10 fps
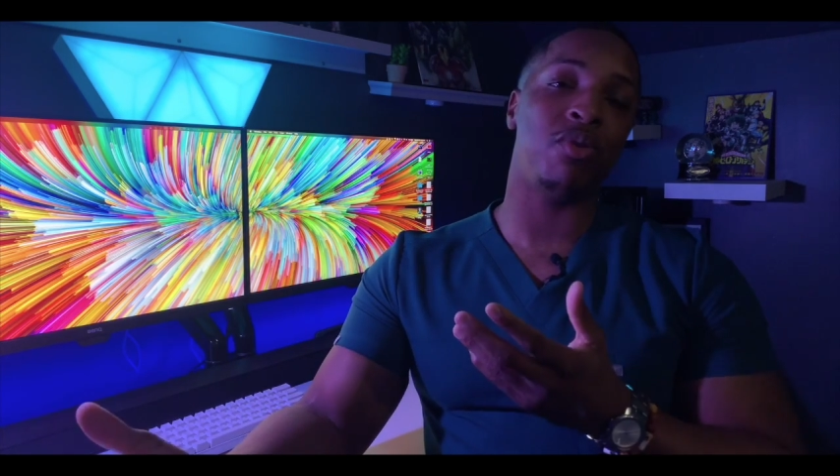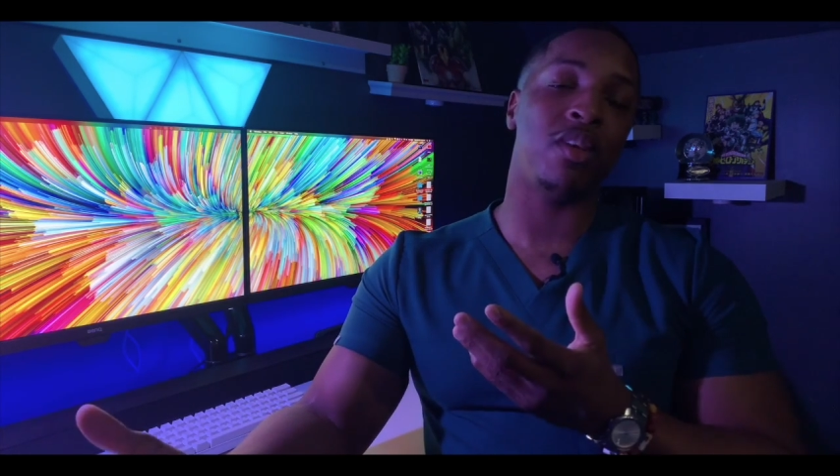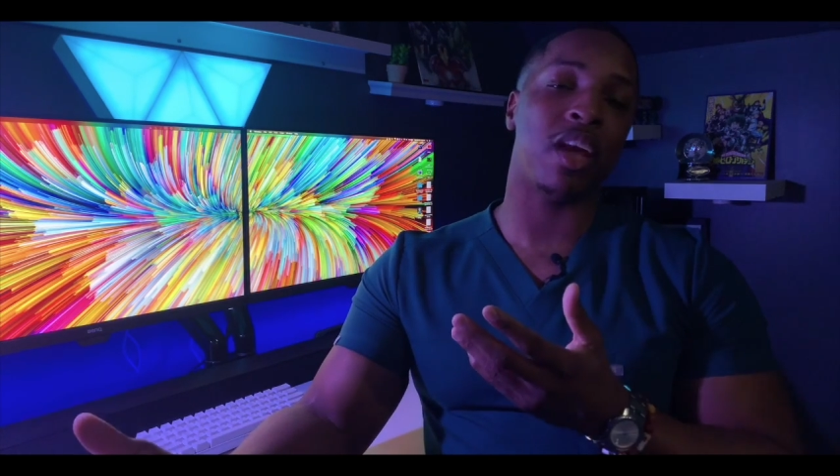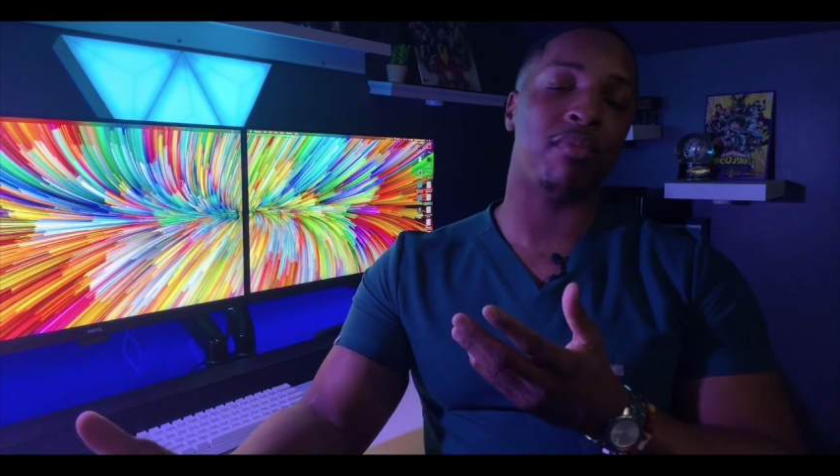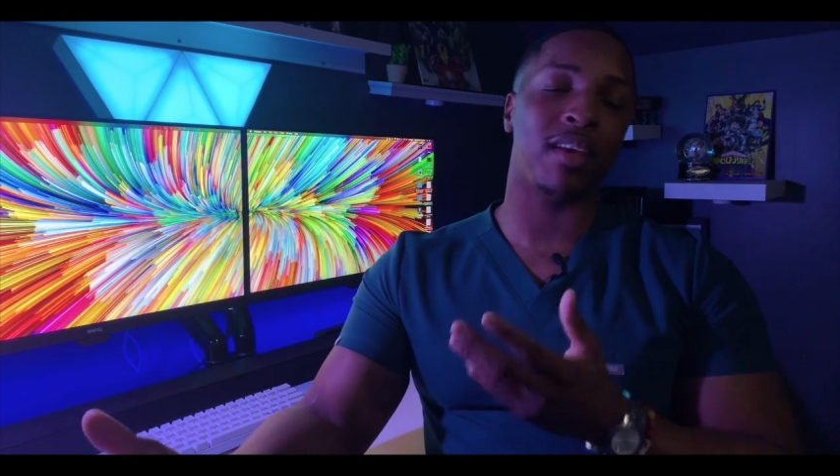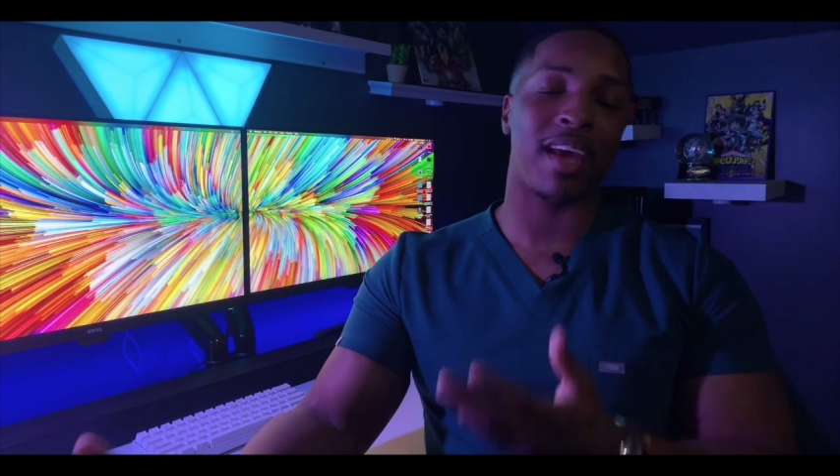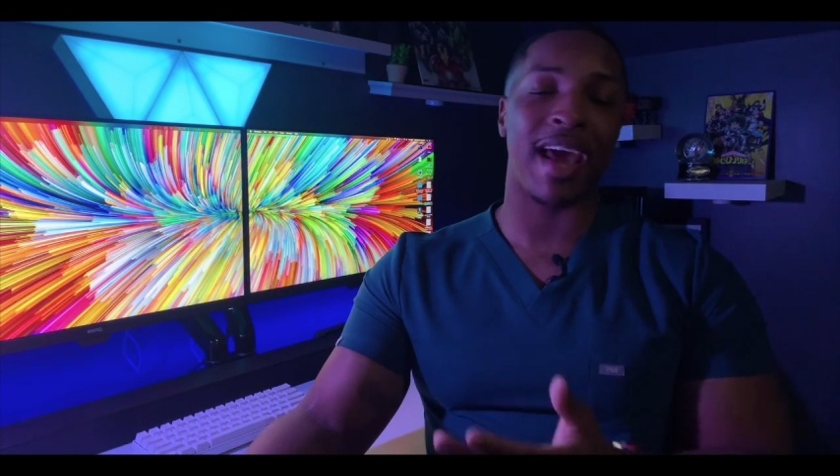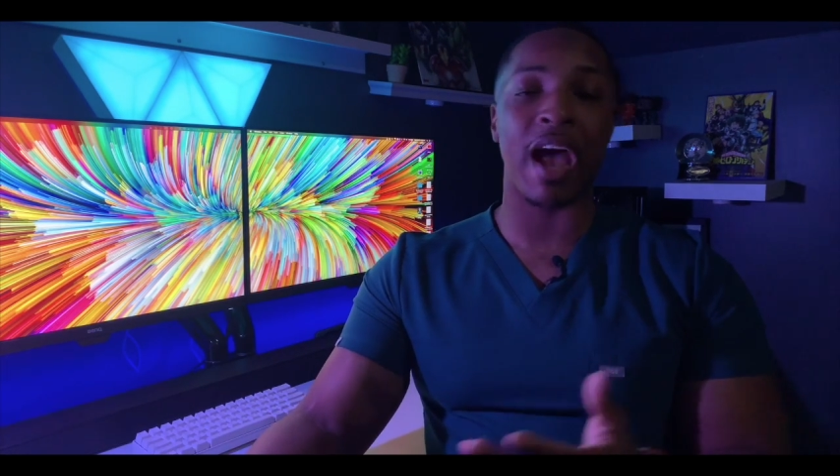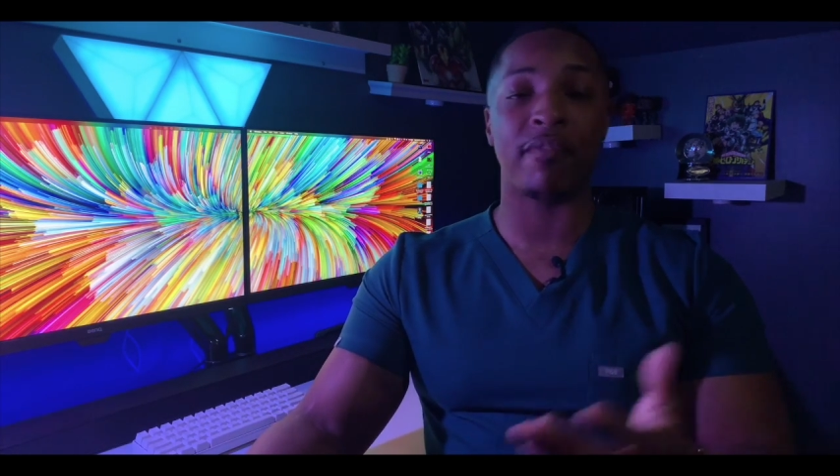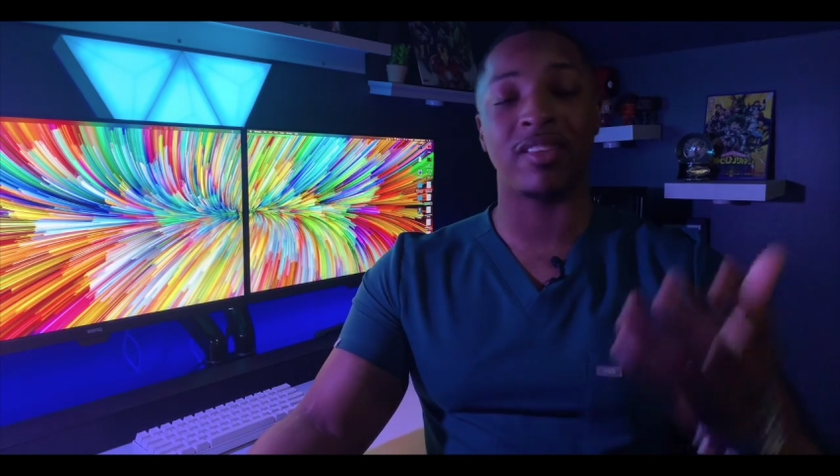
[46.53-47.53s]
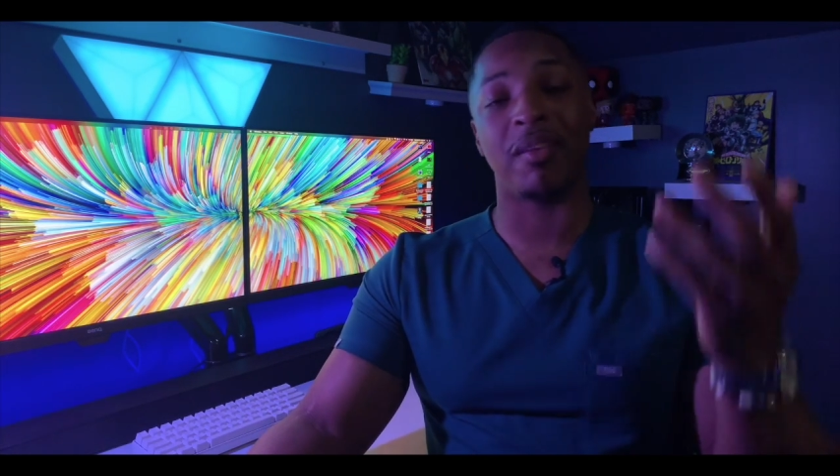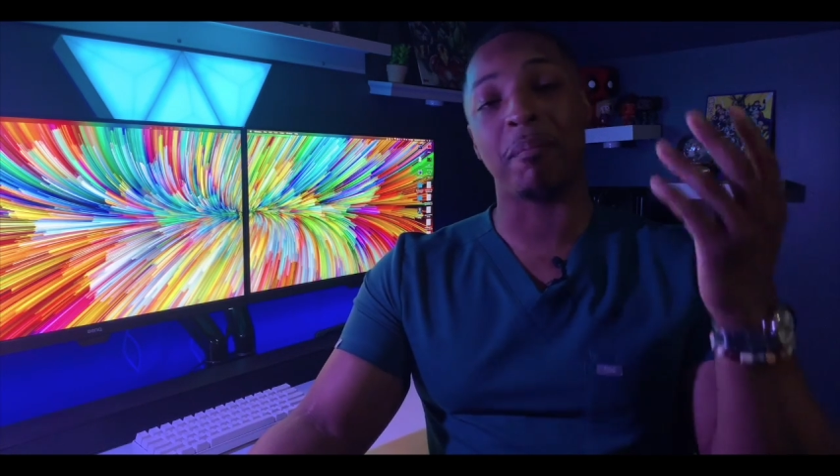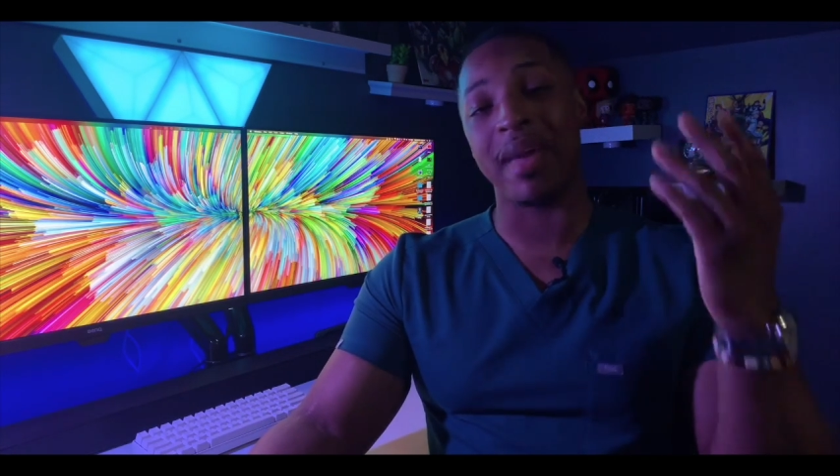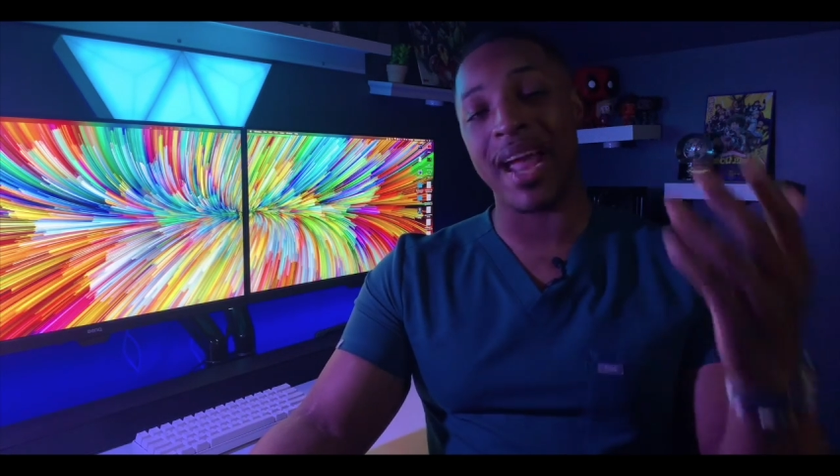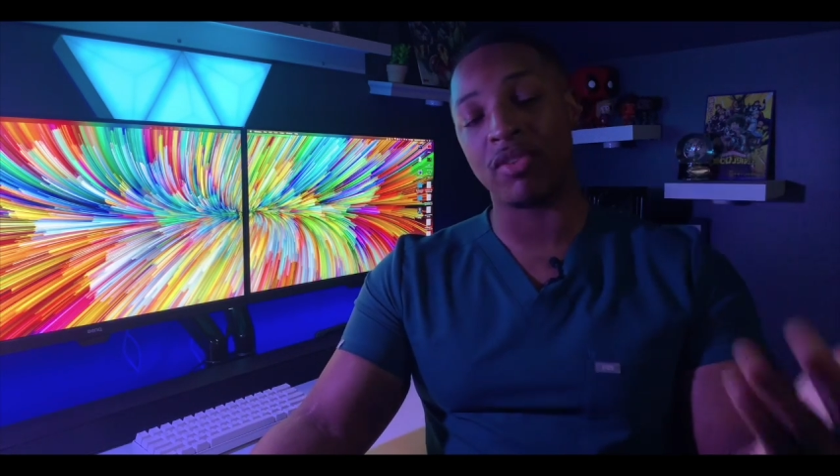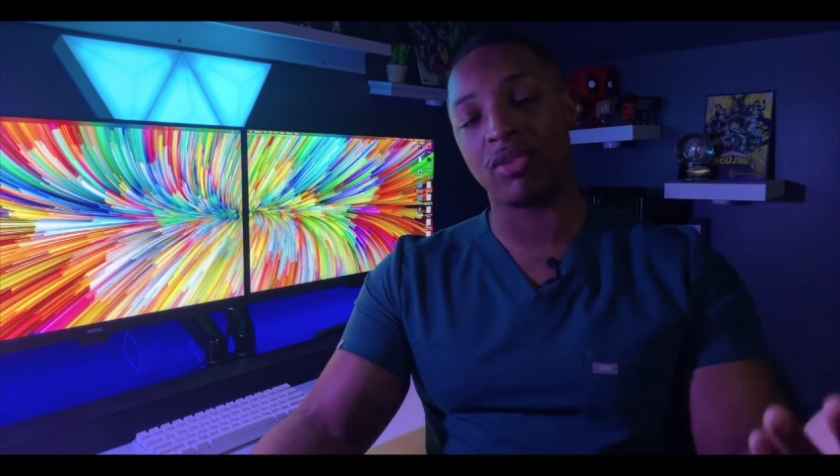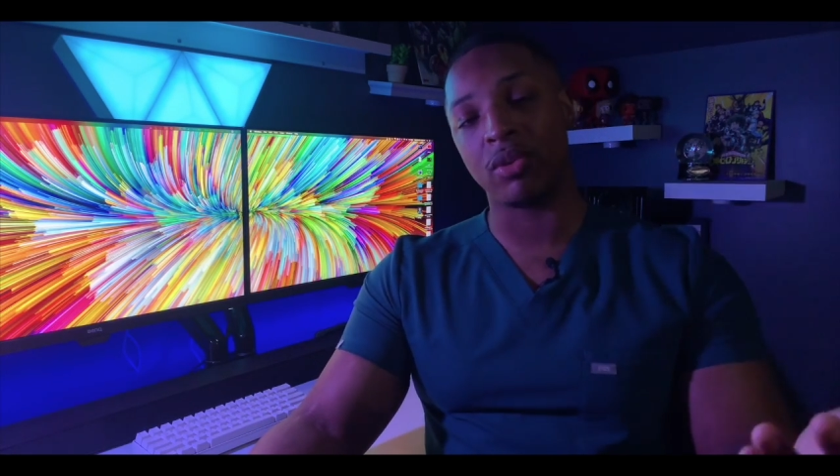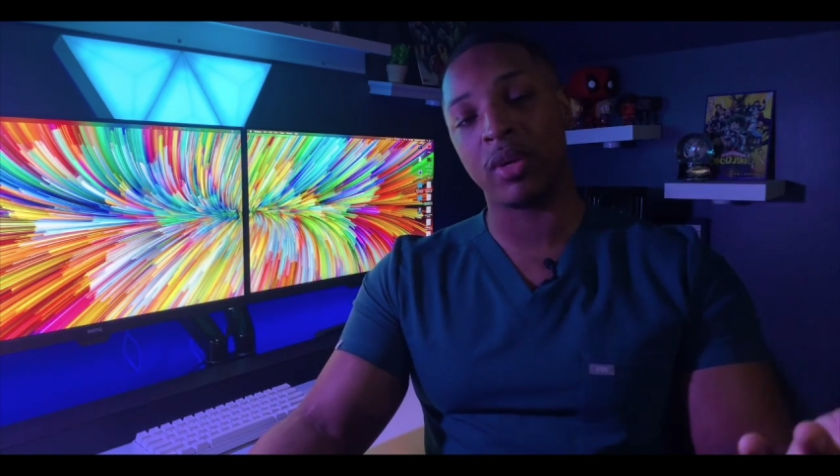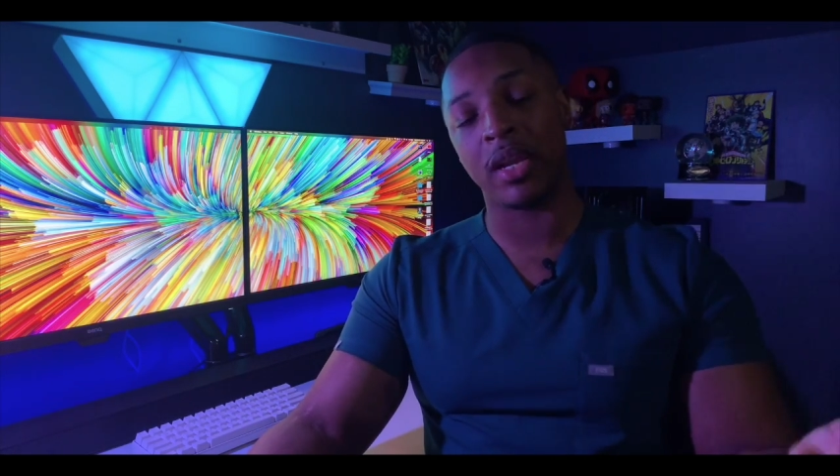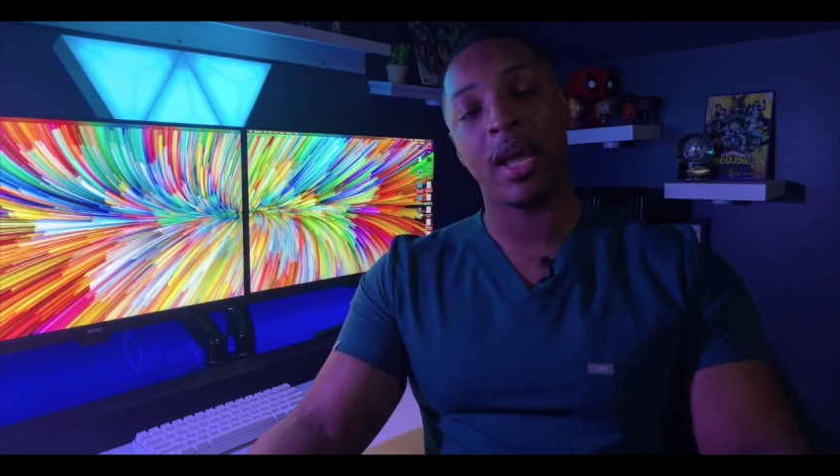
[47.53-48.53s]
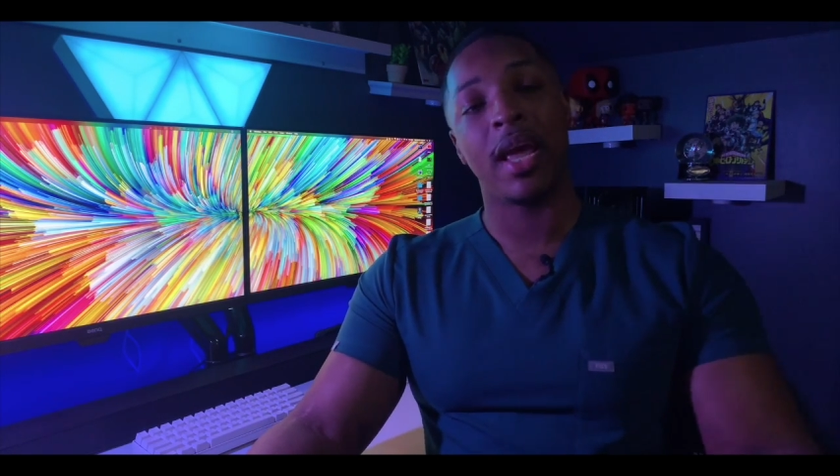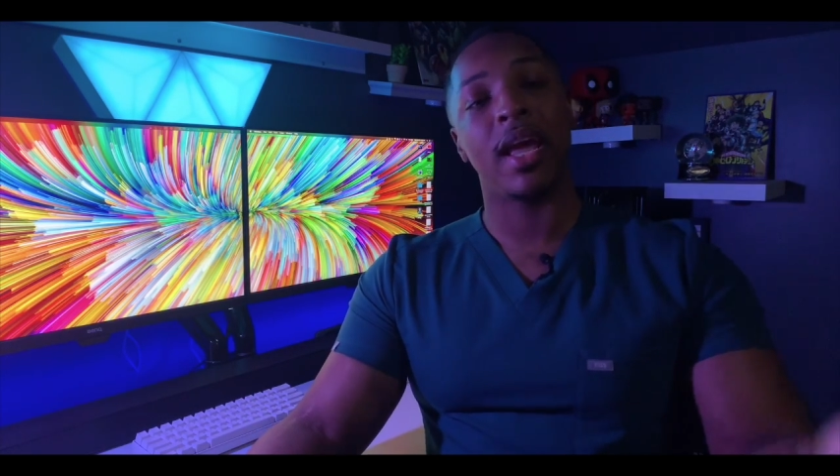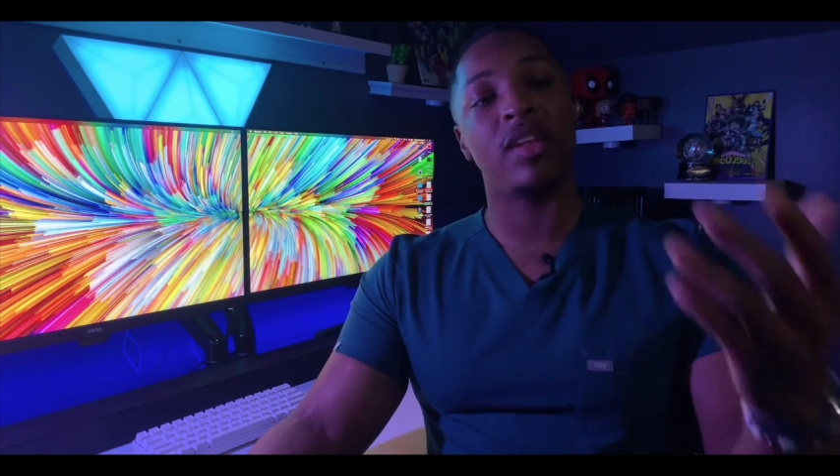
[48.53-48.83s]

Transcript: you can definitely have as a med student